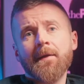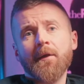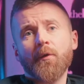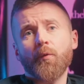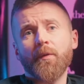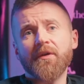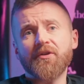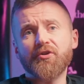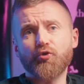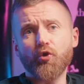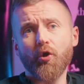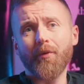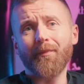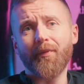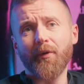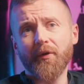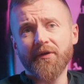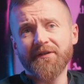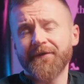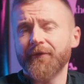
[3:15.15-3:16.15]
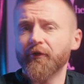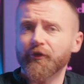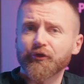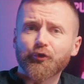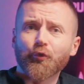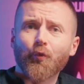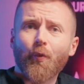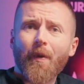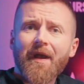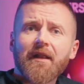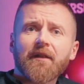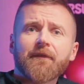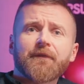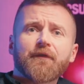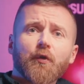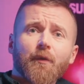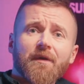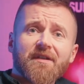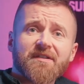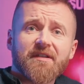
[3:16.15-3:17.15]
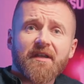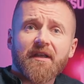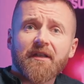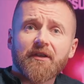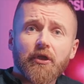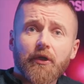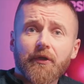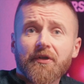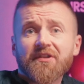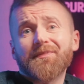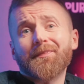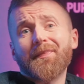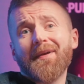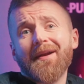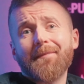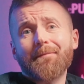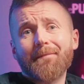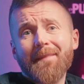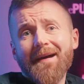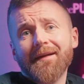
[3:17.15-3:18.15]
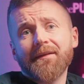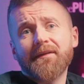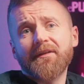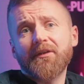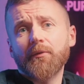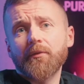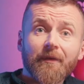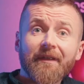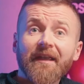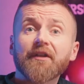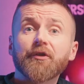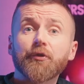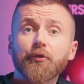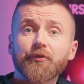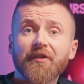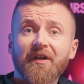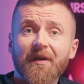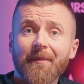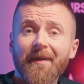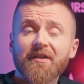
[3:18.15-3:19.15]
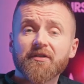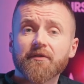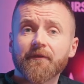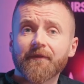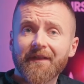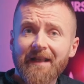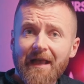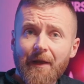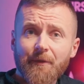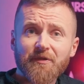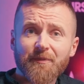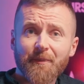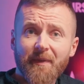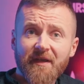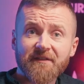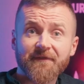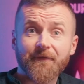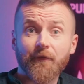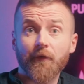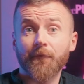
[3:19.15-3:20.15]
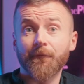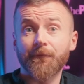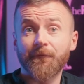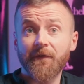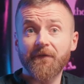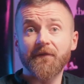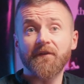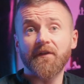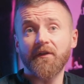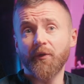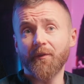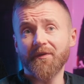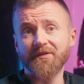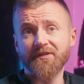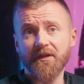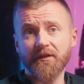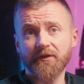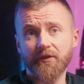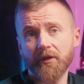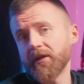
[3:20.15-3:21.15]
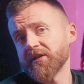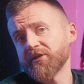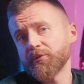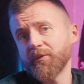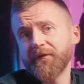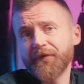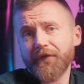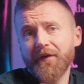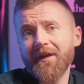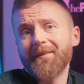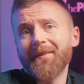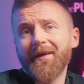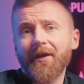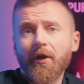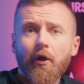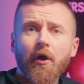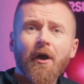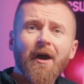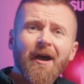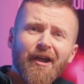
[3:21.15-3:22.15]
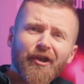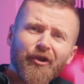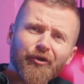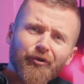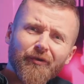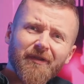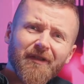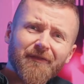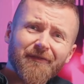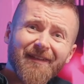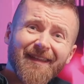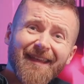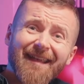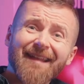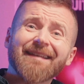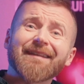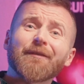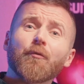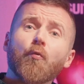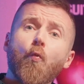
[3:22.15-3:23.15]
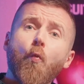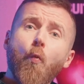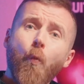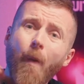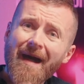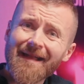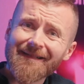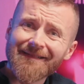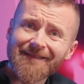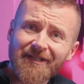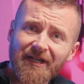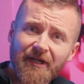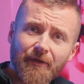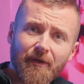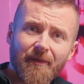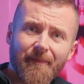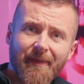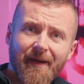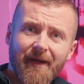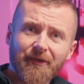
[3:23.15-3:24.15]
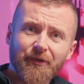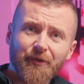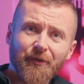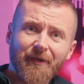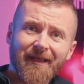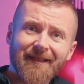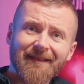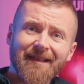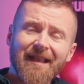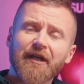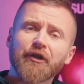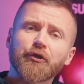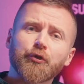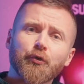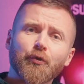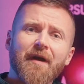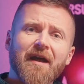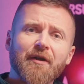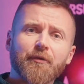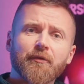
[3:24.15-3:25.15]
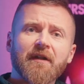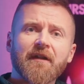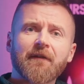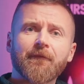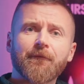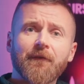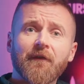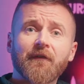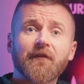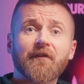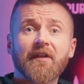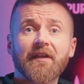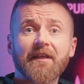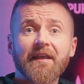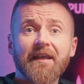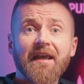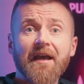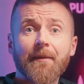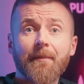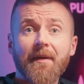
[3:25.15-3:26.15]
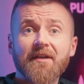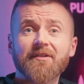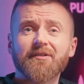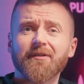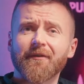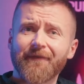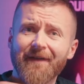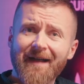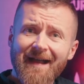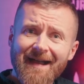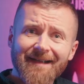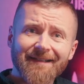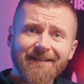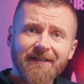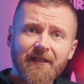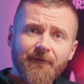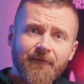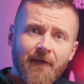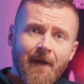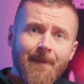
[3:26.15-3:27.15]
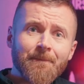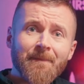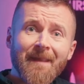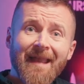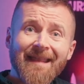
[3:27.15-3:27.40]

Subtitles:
With Dropbox for $12 per month, you'll get 2 terabytes of cloud space. For $15 with Frame.io, you don't even get 1 terabyte. You get like 250 gigabytes of active and